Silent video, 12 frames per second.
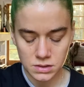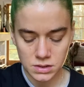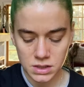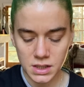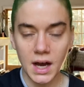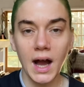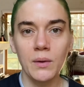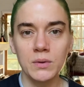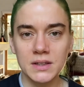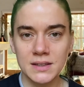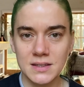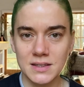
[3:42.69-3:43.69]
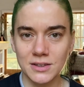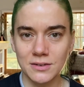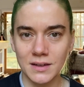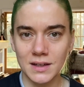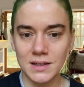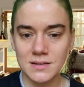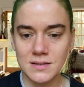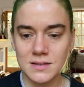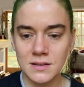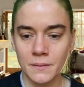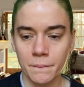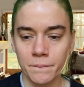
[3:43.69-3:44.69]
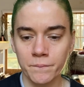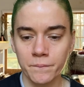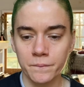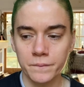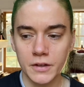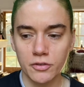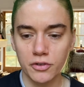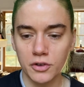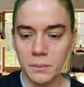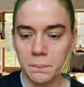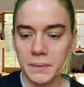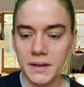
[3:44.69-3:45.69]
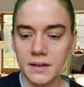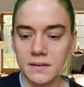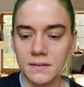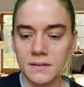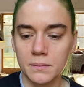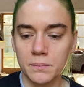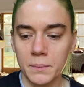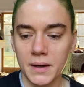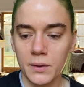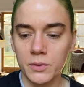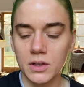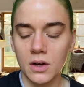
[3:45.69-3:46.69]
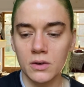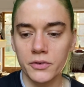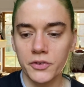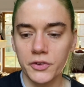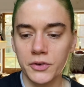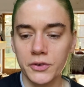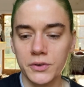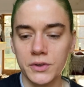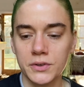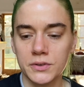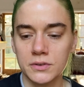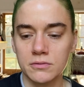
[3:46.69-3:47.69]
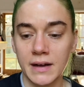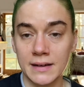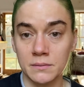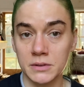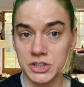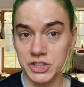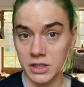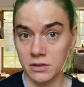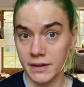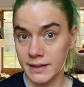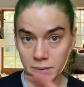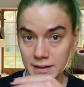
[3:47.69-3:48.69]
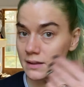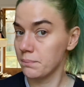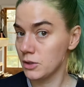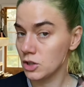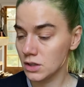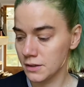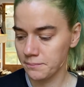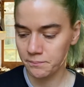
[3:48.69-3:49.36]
Yeah, I will consider this for a bit, but I will also randomly generate my lip look.